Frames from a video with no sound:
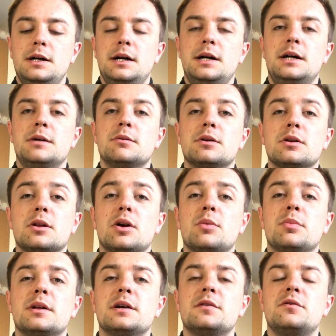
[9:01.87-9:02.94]
and a lot
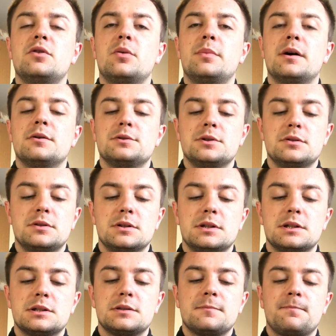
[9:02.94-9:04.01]
of players drop out due to
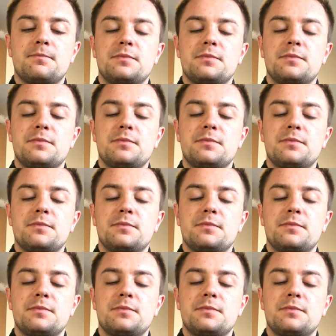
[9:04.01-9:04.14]
this.